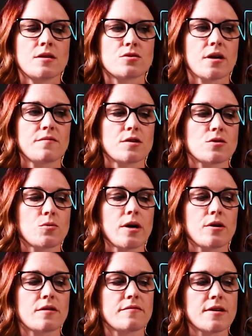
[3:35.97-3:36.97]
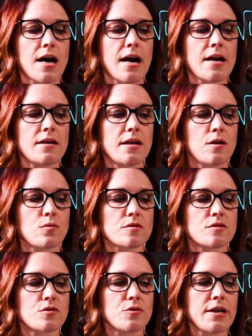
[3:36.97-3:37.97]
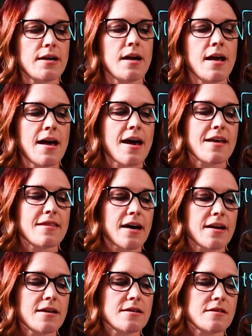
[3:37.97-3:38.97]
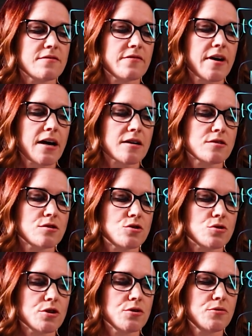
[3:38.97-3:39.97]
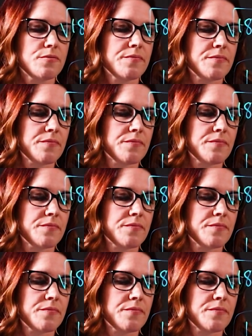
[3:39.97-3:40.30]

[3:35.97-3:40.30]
So I have the square root of 9 equals 3, and that is in fact true.